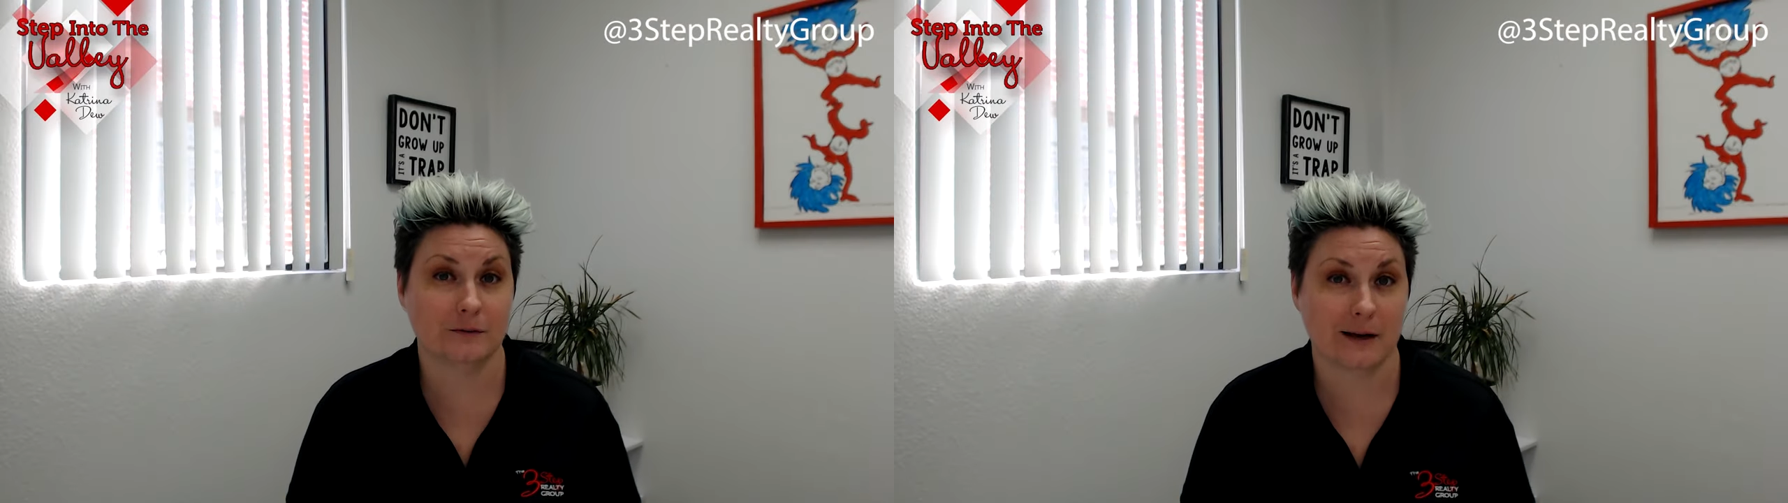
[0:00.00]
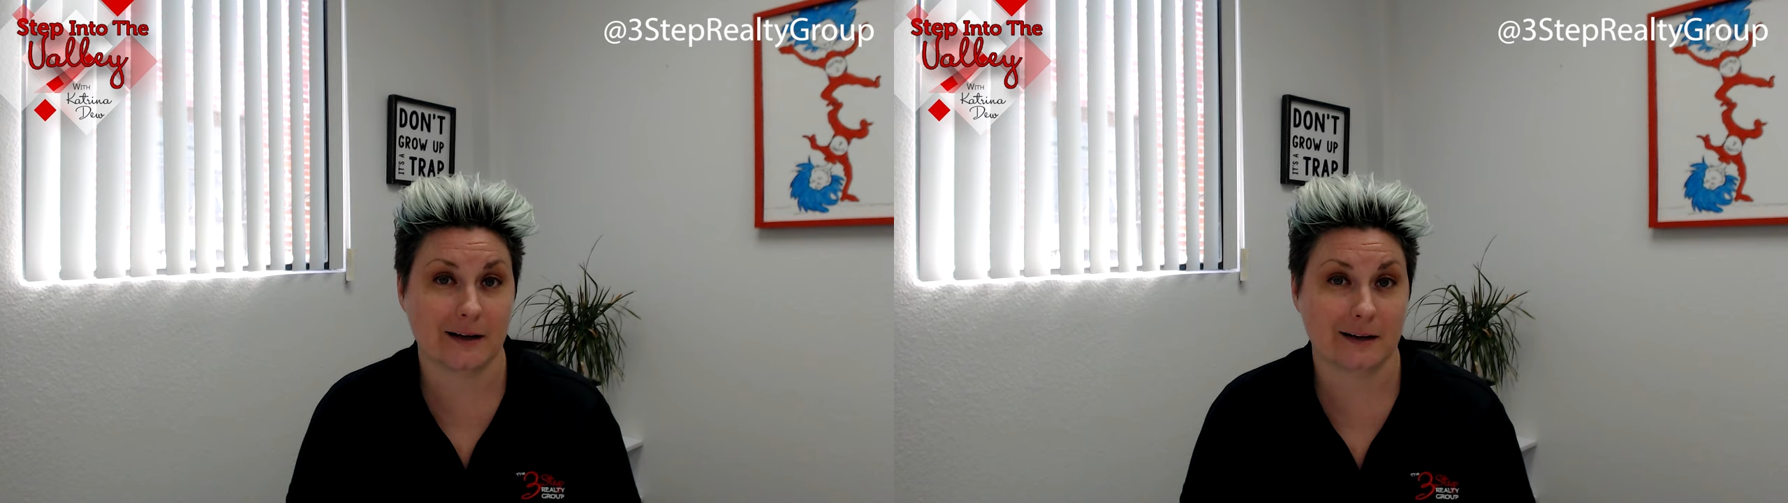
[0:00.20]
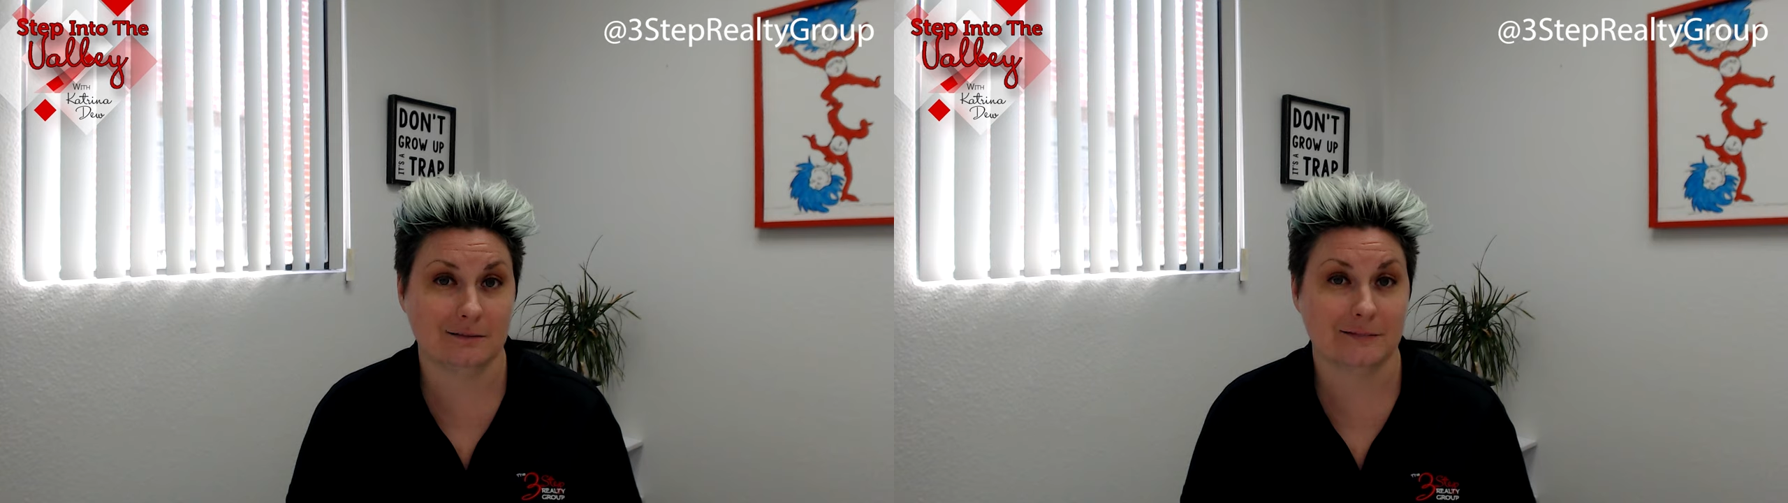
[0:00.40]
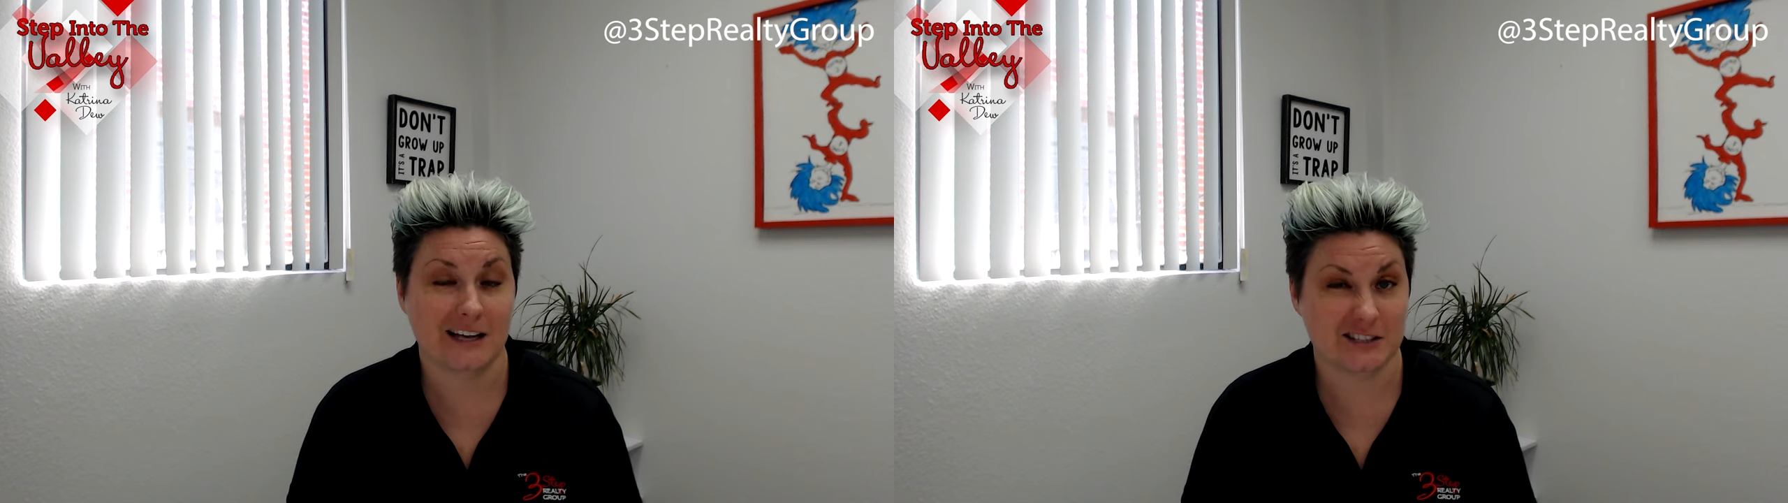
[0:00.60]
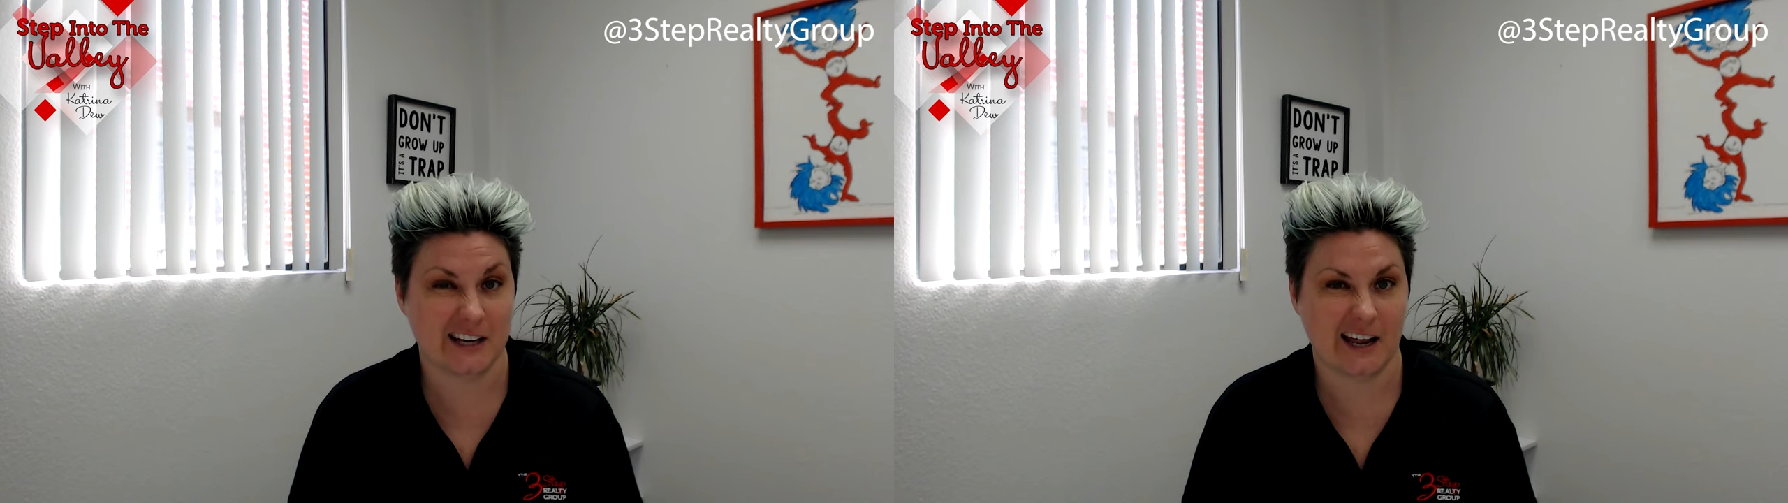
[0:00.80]
ready
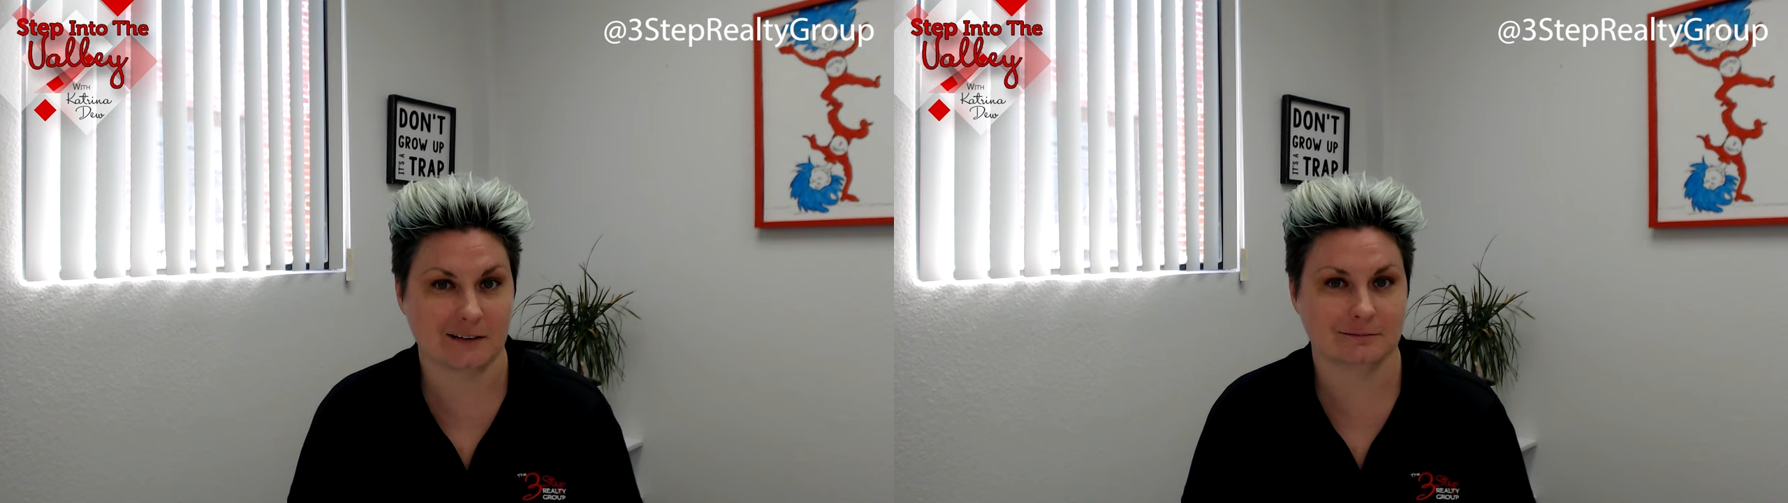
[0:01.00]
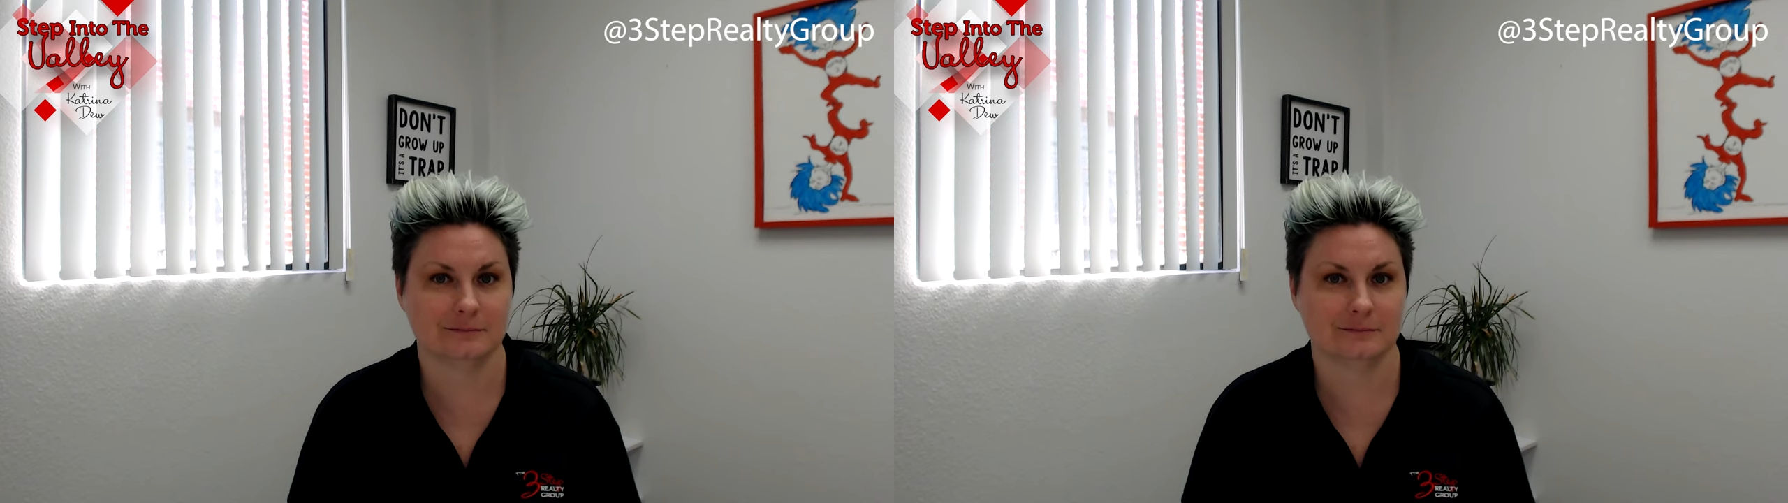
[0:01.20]
as you can.